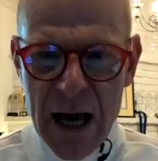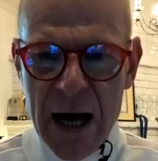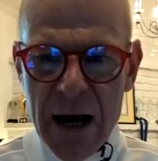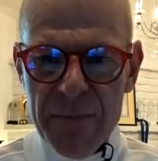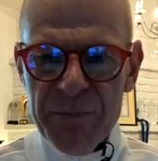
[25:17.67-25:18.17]

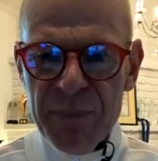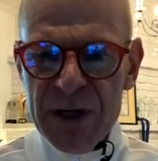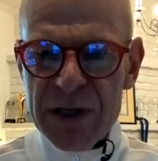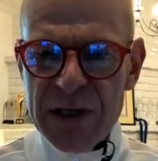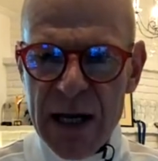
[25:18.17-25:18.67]
The
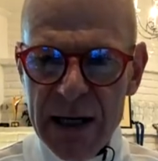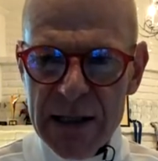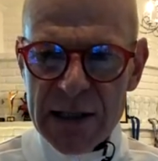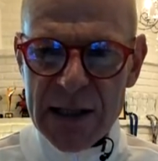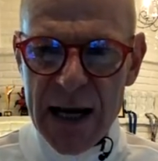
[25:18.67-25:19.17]

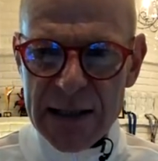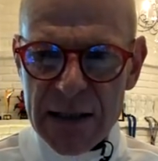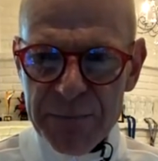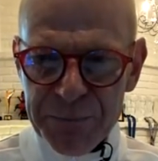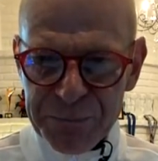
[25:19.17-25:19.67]
second set
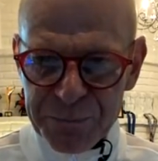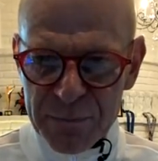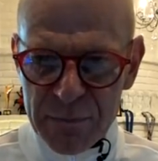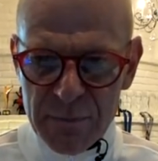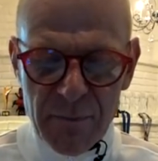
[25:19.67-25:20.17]

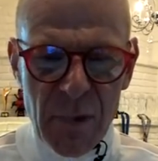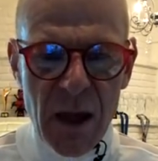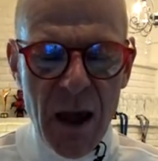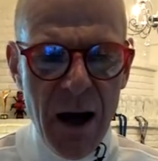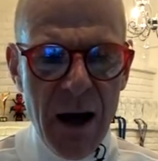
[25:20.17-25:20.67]

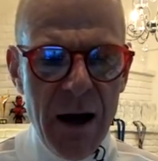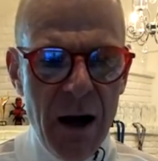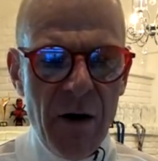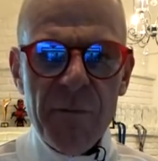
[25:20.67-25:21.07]
of